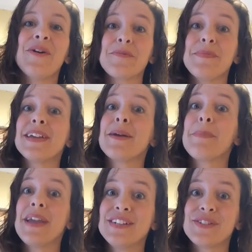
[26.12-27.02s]
or being a
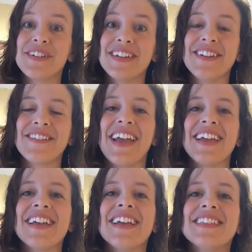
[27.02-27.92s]
patron,
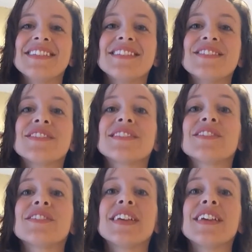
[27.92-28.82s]
okay? This is just
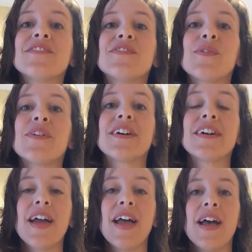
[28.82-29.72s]
looking
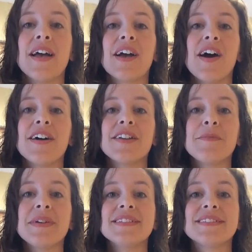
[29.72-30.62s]
for
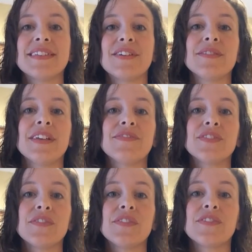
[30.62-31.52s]
condiments that are left
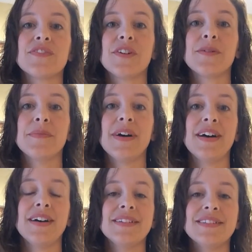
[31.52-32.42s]
over from
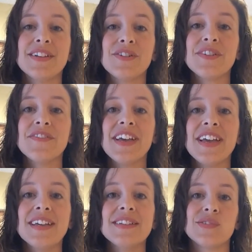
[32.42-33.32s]
a dinner
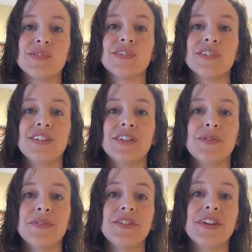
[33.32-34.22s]
event, or
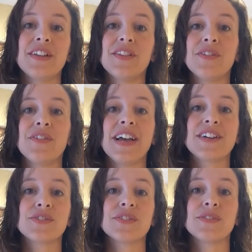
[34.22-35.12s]
you got a little
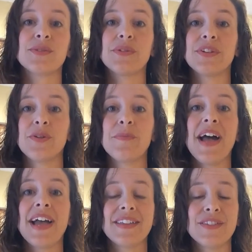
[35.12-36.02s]
extra thrown in your
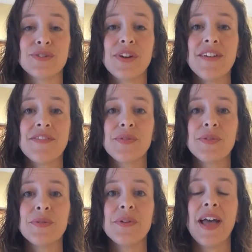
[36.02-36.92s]
bag in the
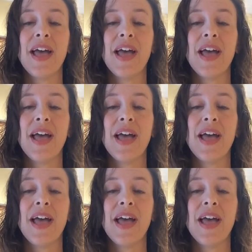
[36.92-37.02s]
drive-thru.